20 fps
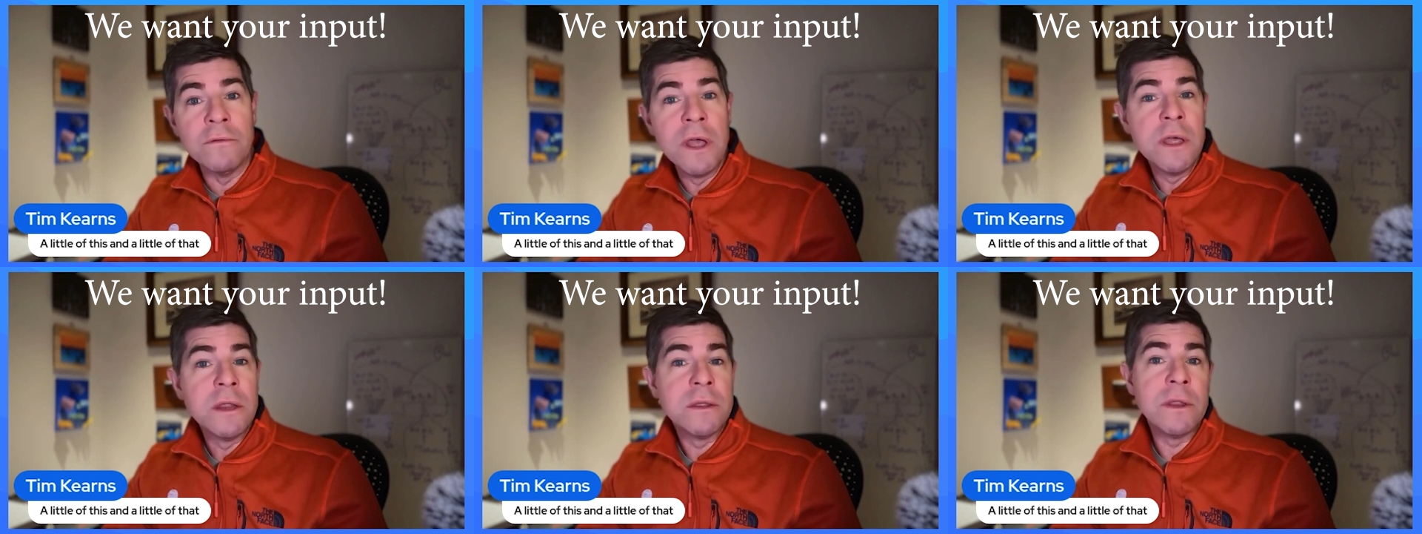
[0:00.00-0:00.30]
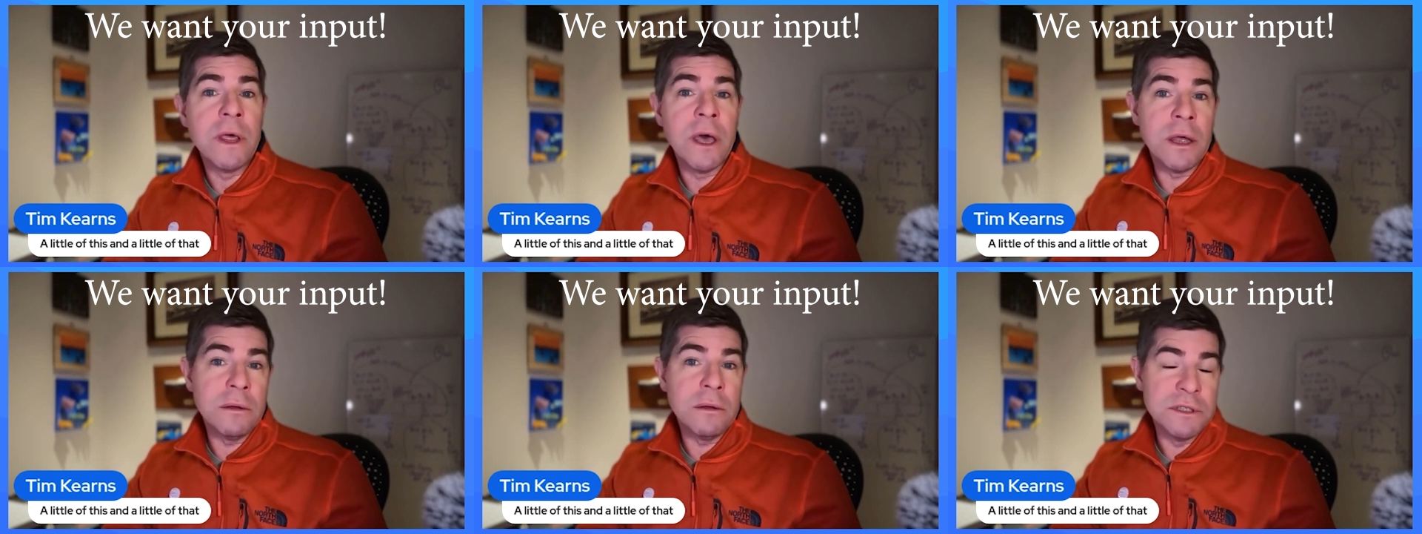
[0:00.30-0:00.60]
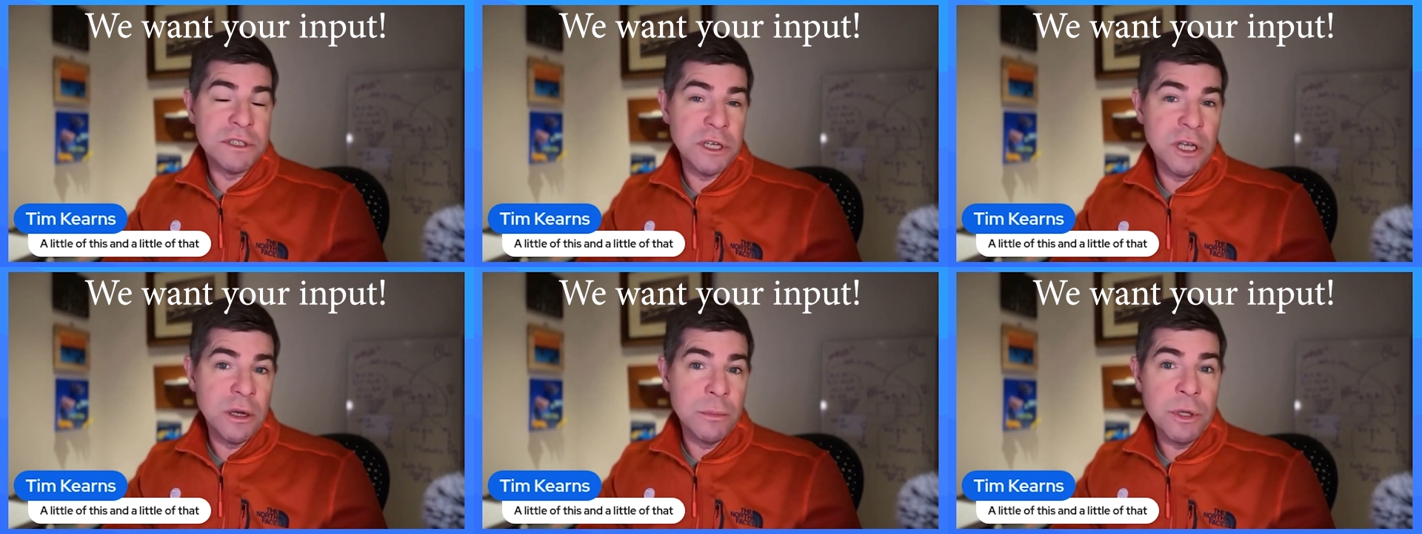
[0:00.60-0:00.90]
that
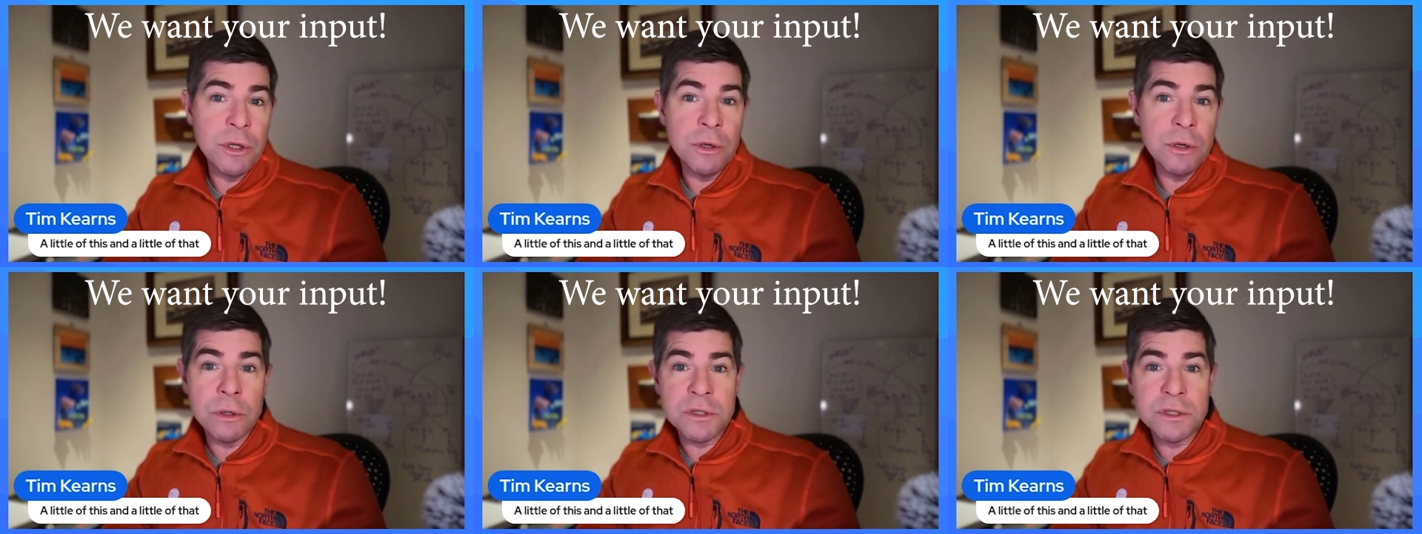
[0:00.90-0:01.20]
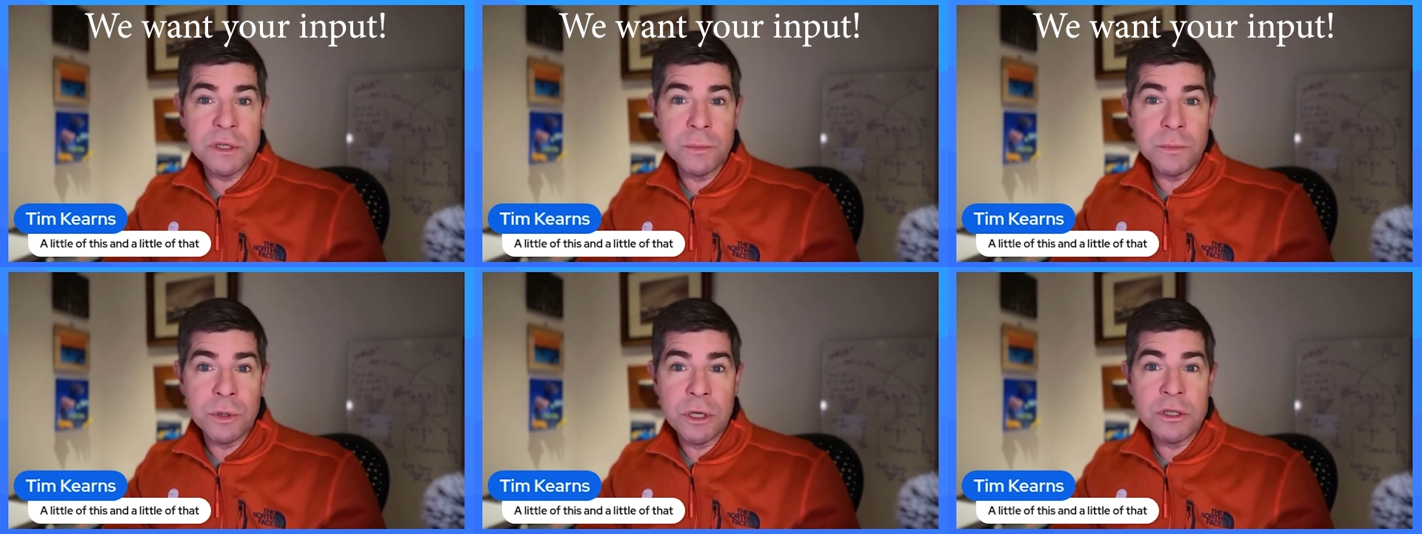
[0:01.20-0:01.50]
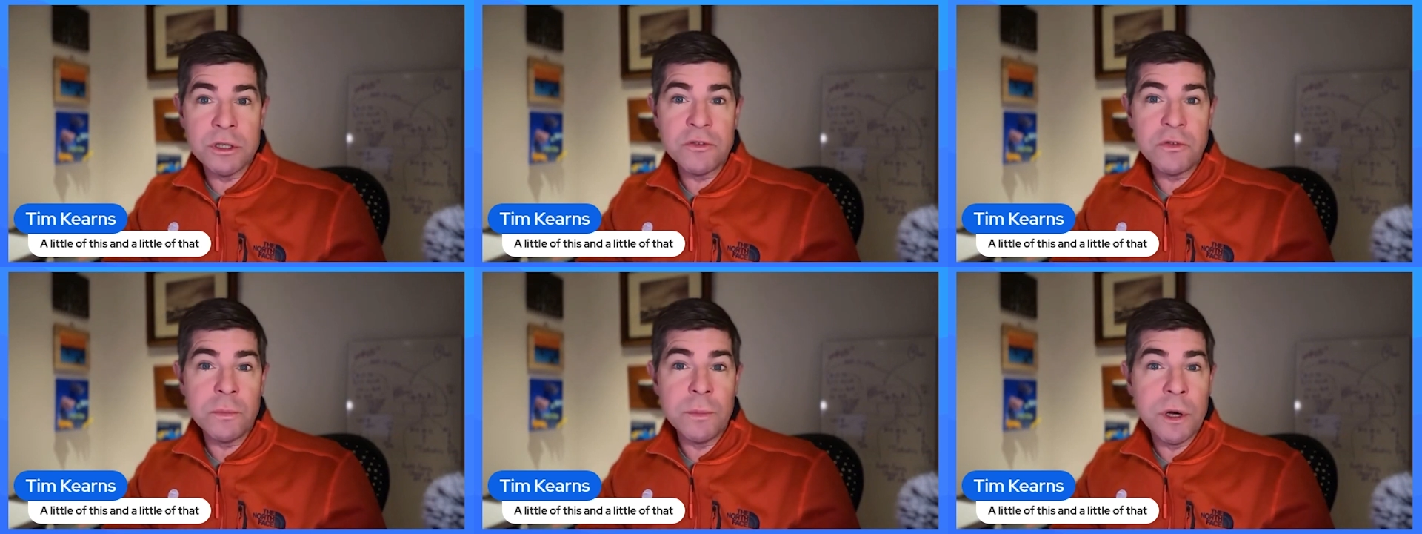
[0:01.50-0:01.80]
Shelby or someone
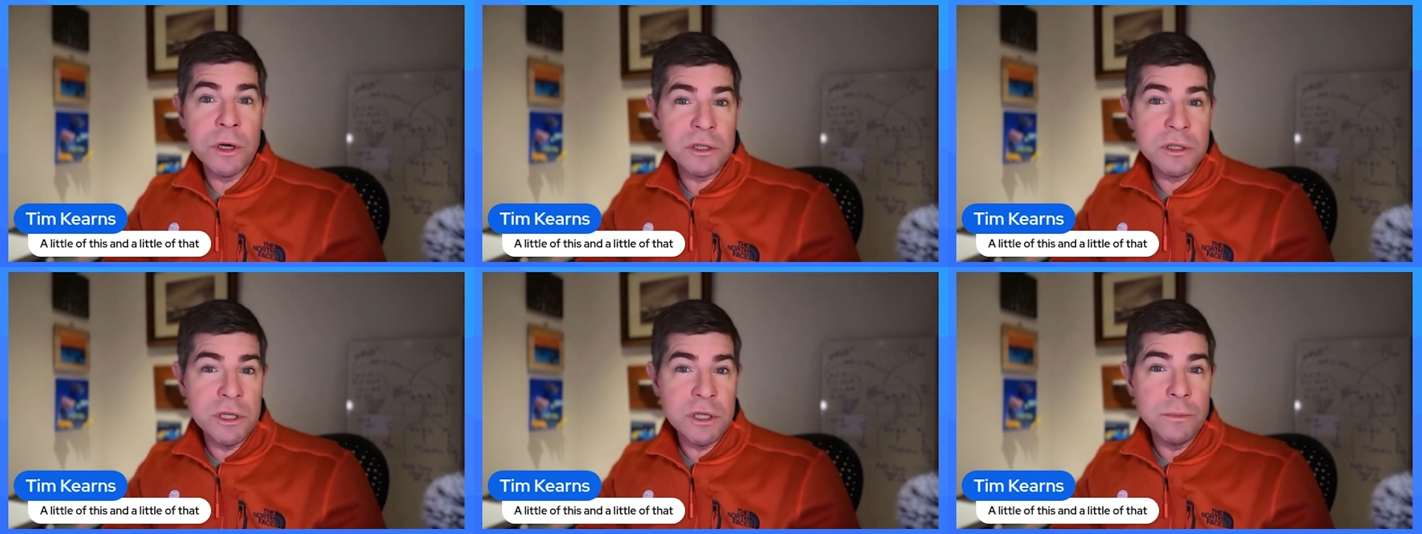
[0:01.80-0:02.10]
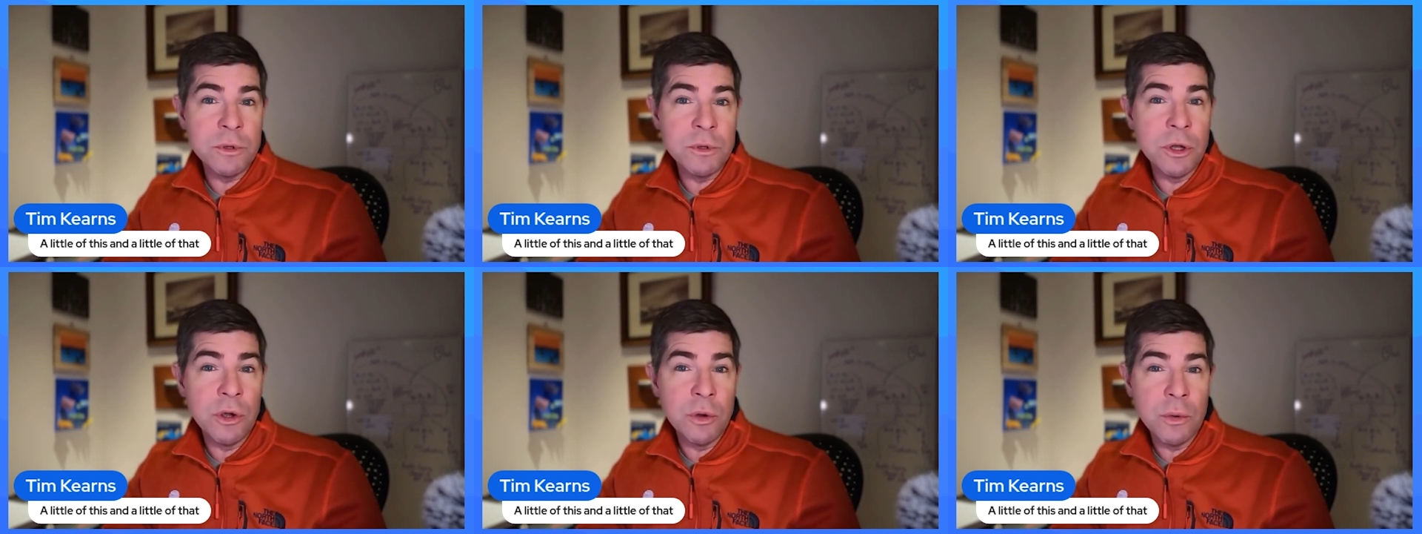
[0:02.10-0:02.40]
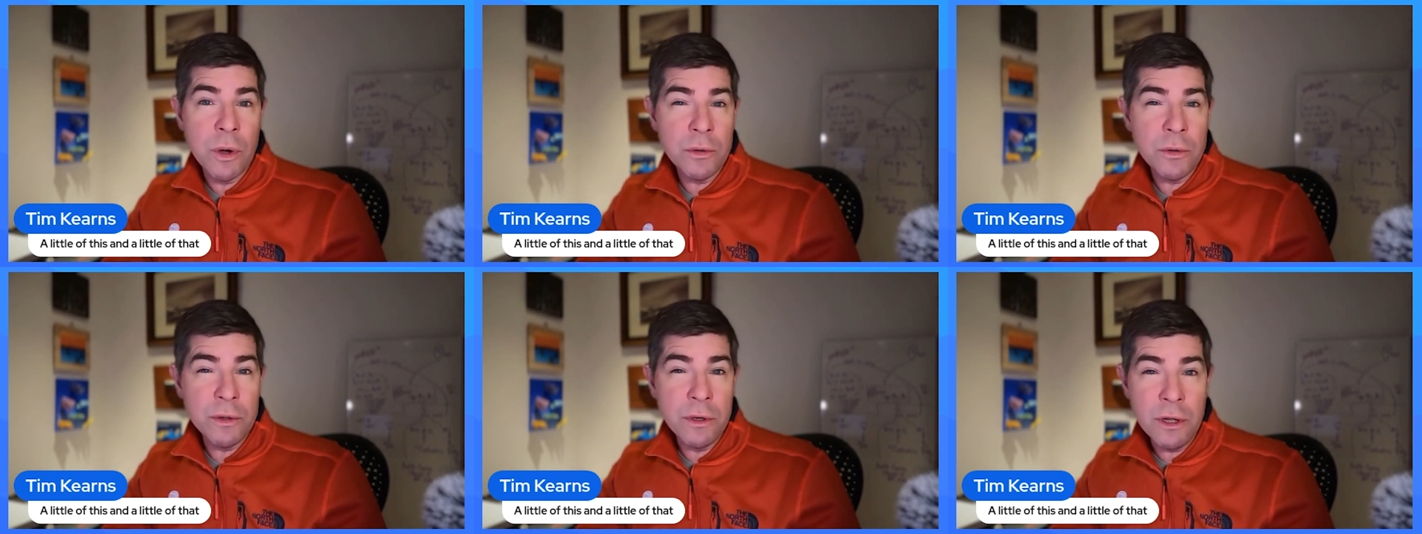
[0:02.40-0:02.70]
else from our team could go
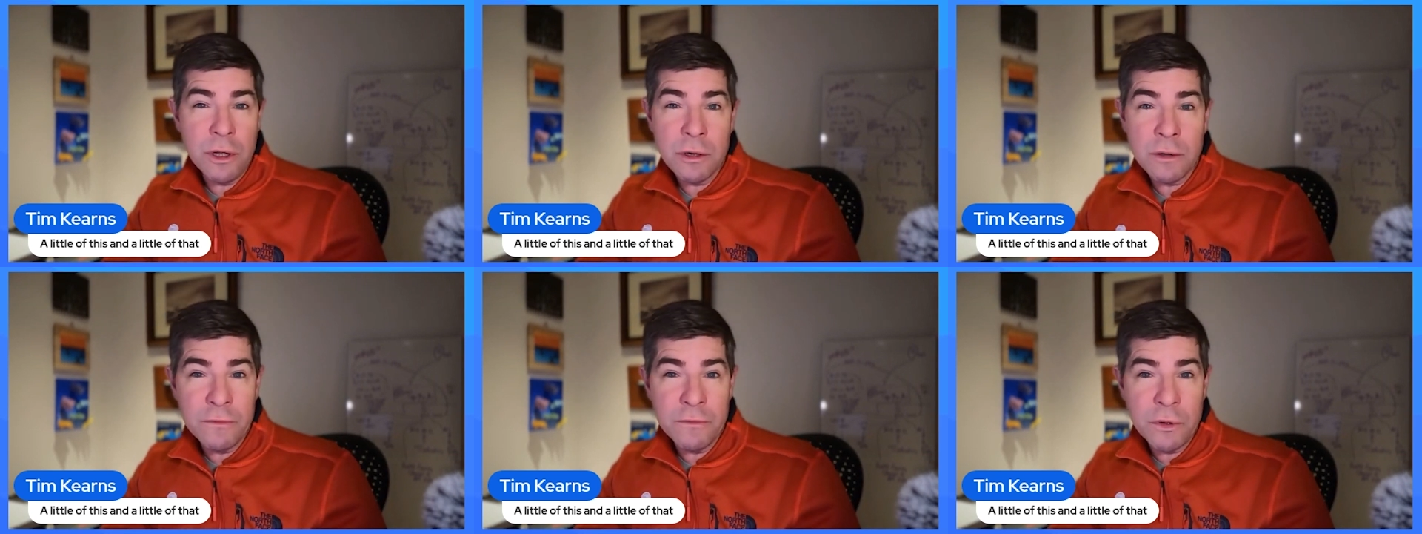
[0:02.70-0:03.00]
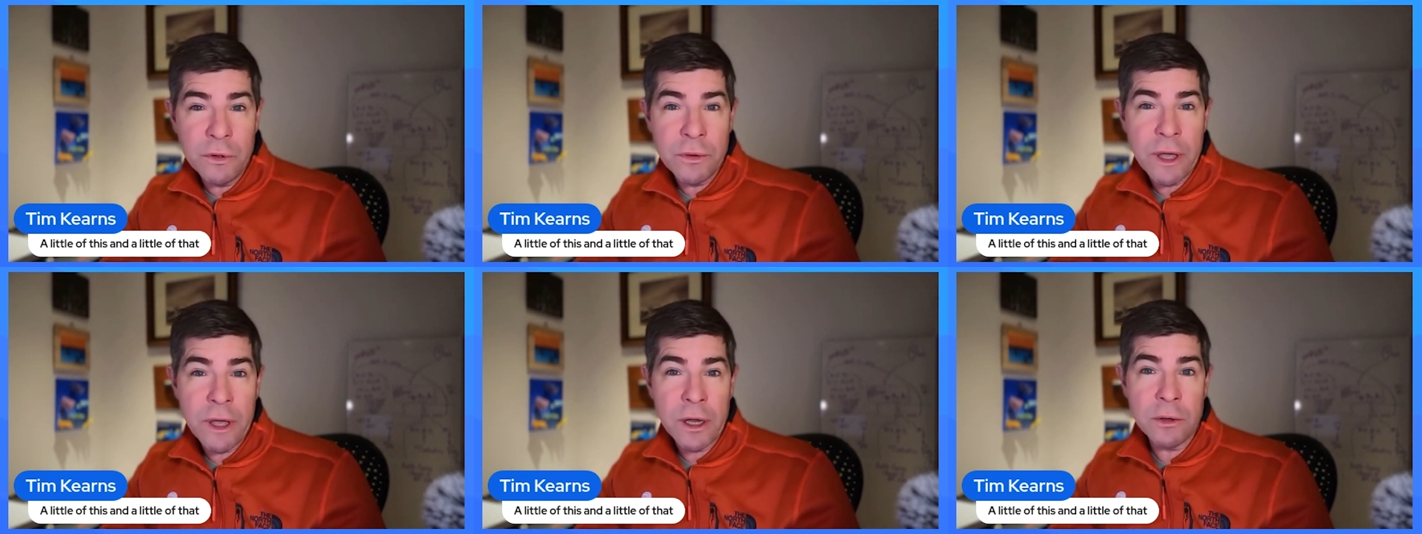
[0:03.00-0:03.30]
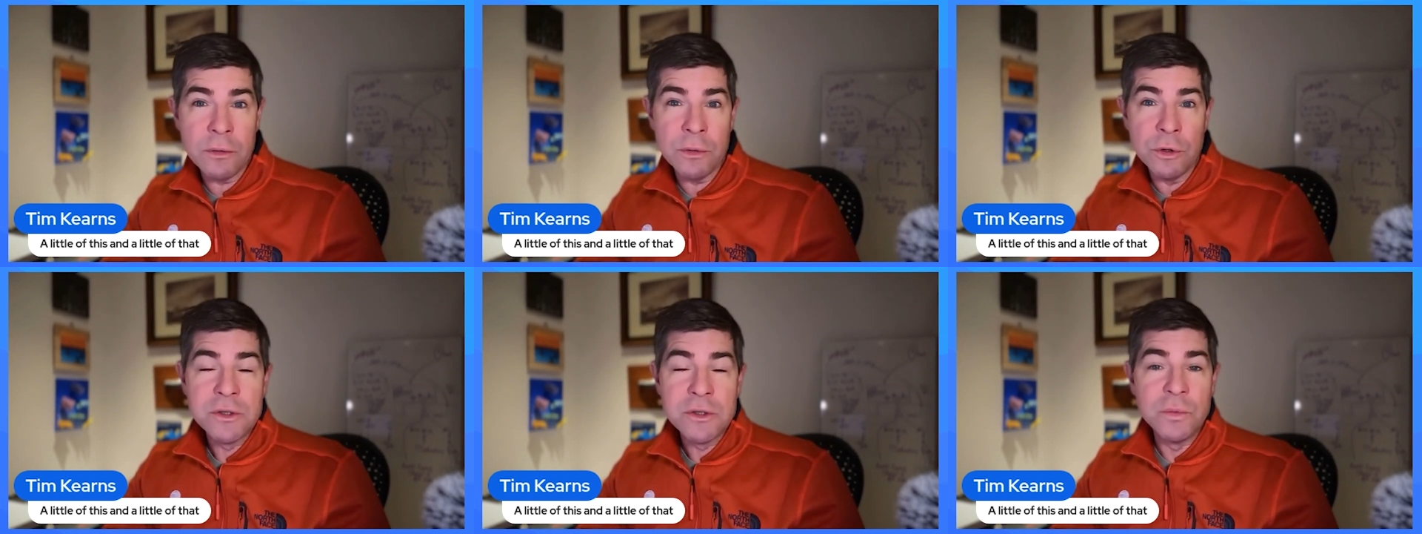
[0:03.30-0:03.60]
out and interview that
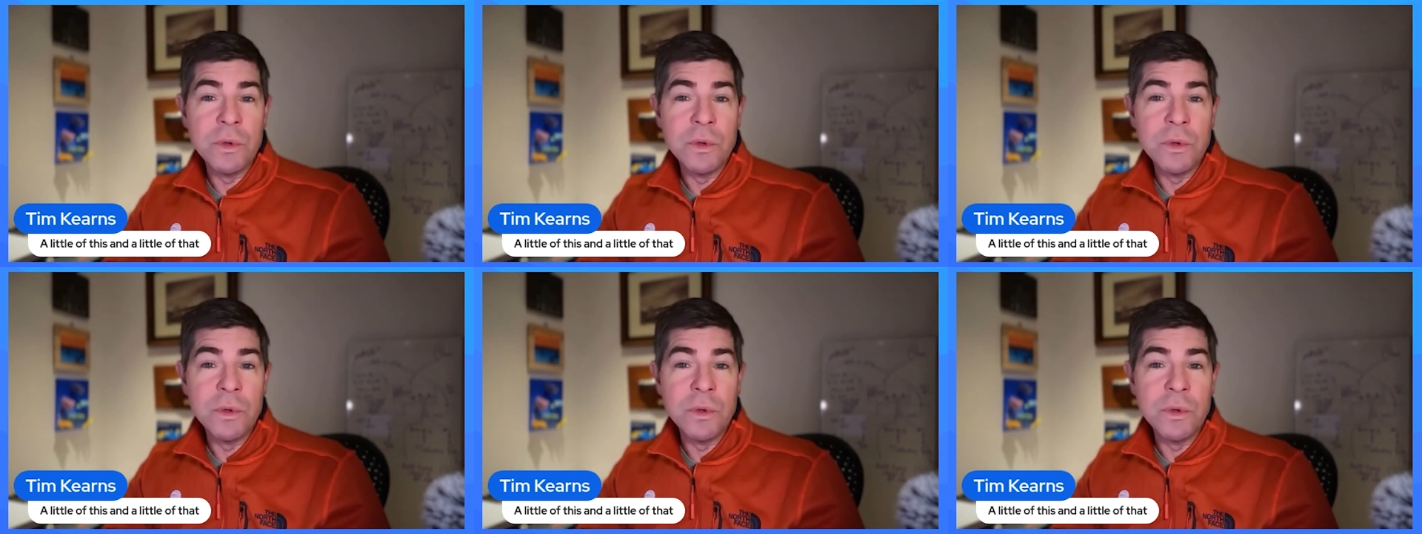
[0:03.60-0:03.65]
group.